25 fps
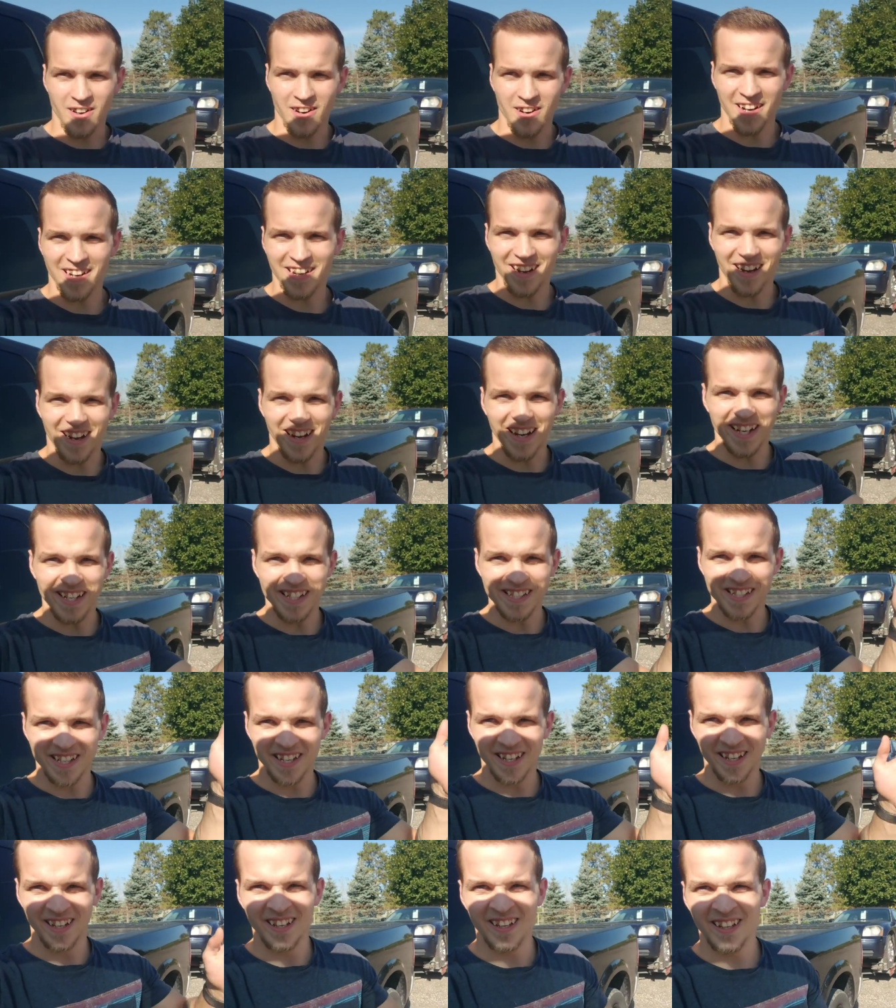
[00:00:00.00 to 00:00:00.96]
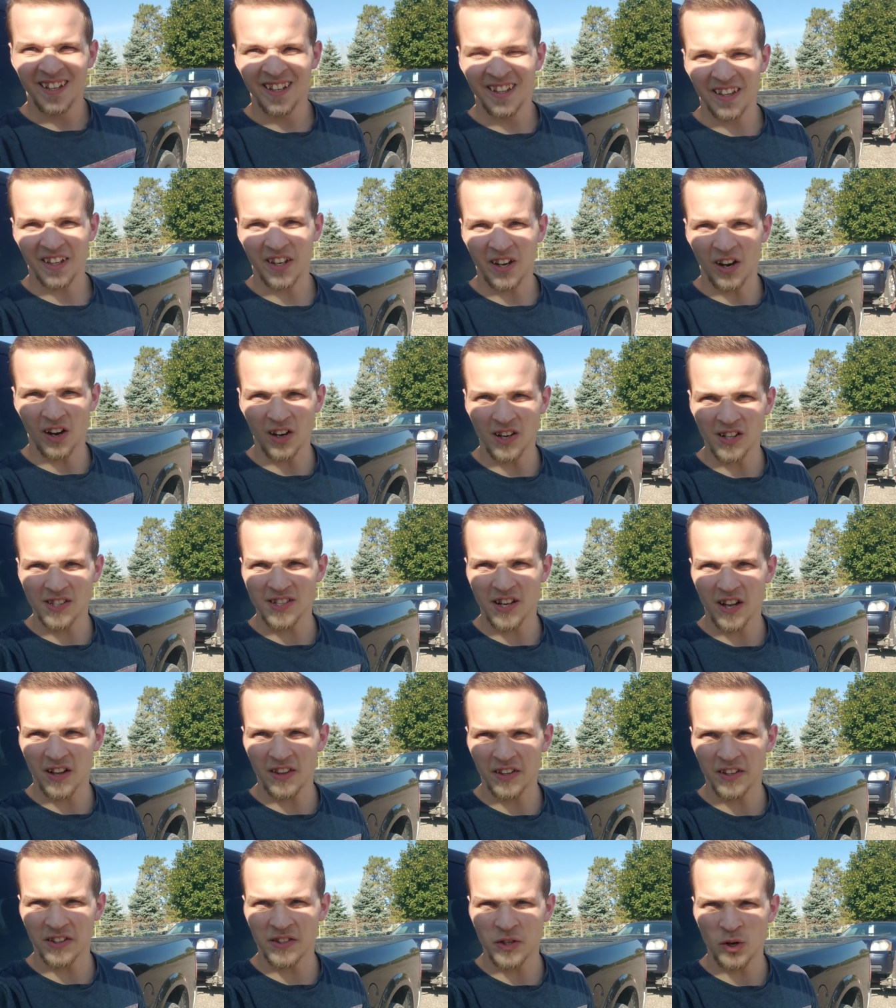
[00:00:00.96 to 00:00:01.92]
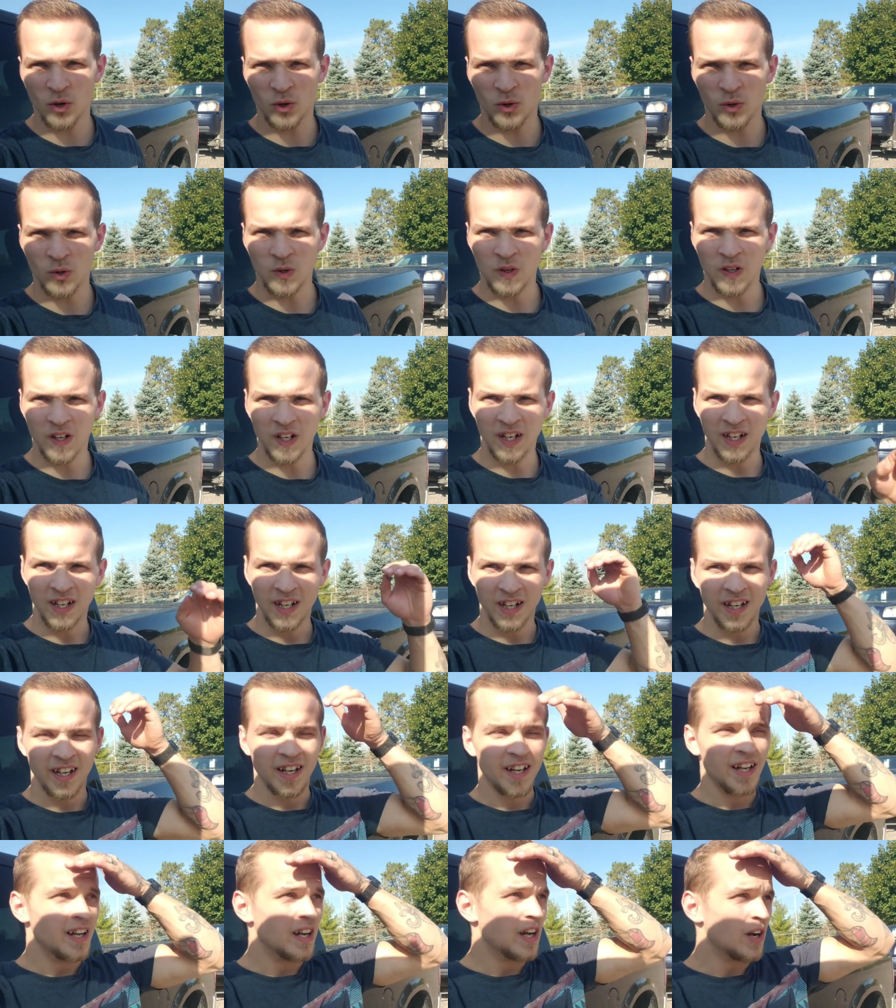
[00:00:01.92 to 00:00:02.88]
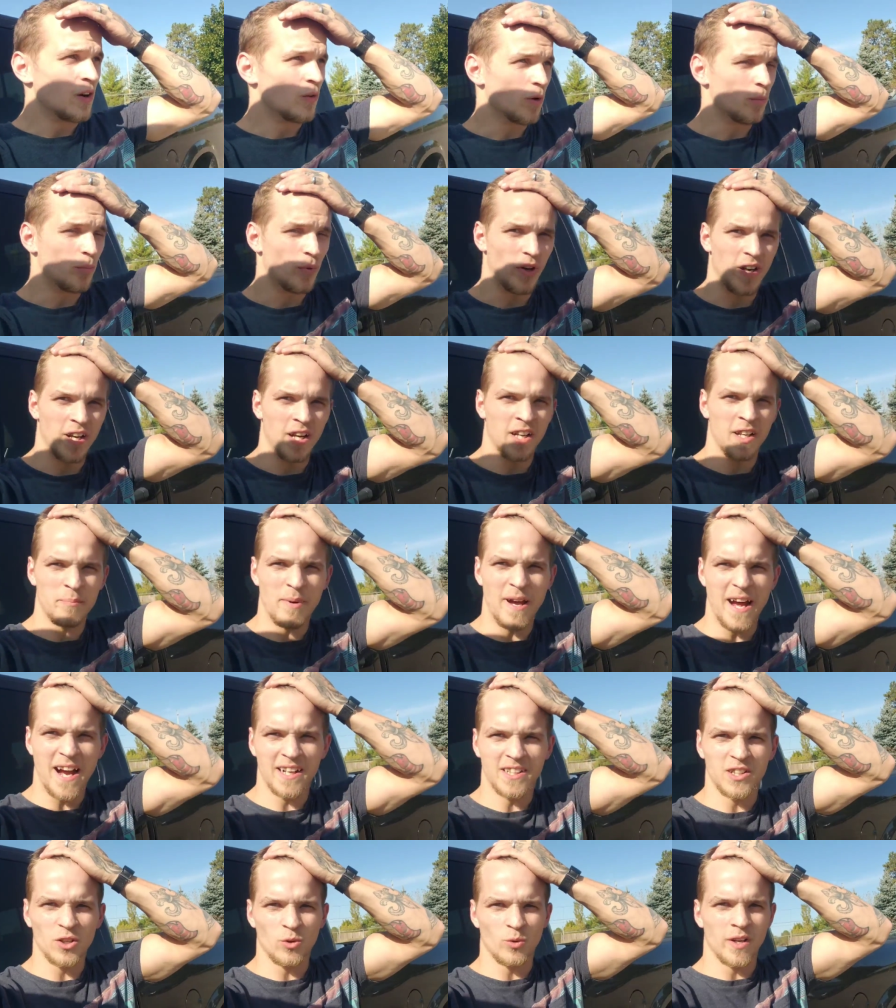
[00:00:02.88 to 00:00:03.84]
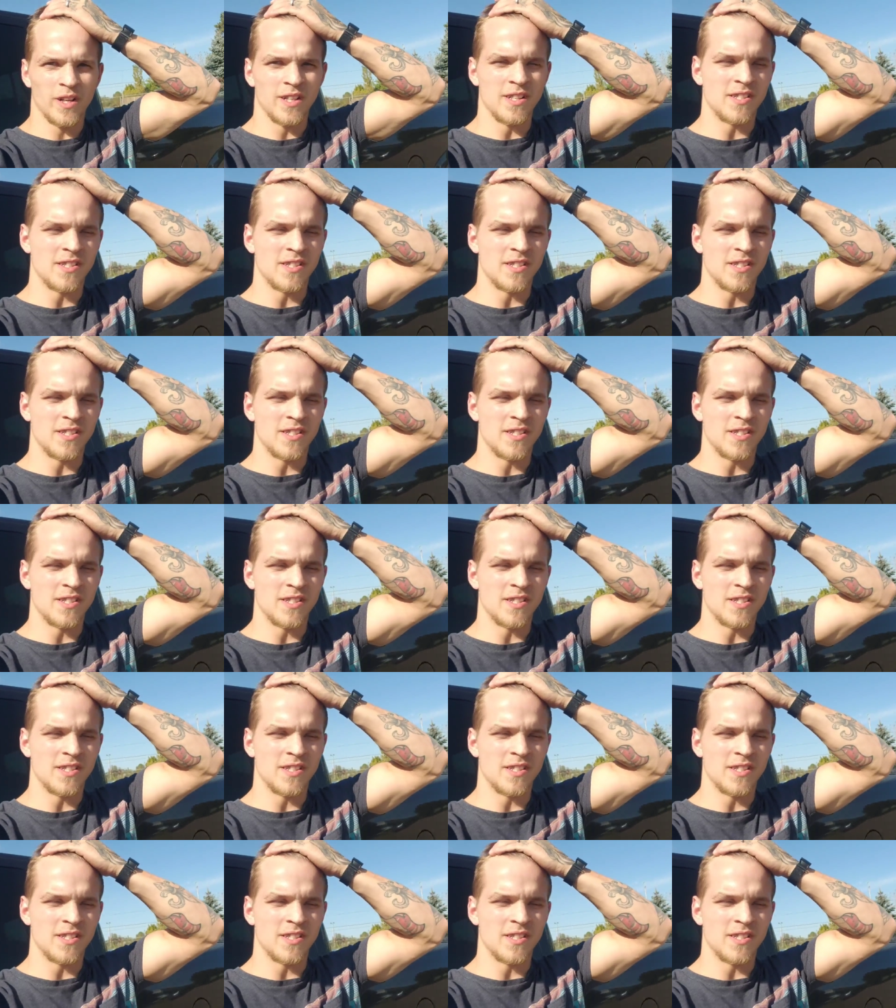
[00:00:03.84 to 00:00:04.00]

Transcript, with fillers: All right, guys, the car is on the tow. We're bringing it back to